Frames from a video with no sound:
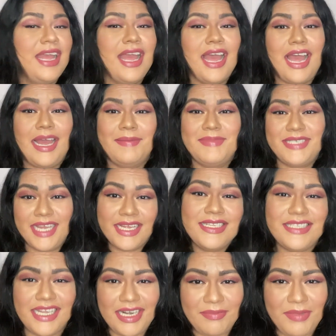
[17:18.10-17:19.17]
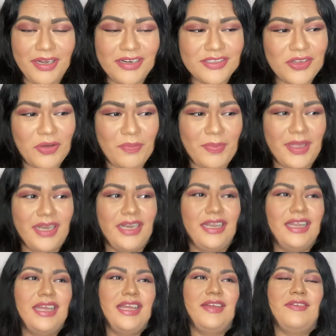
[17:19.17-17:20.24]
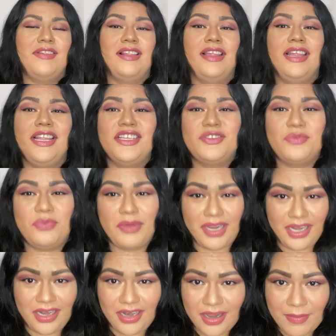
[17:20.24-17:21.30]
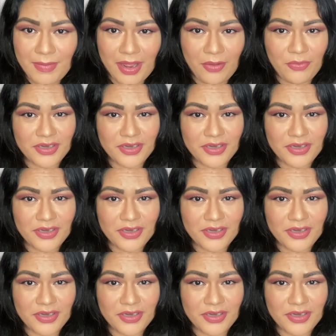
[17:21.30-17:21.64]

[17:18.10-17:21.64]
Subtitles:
I'm 10 centimeters open. Lily's ready to come out.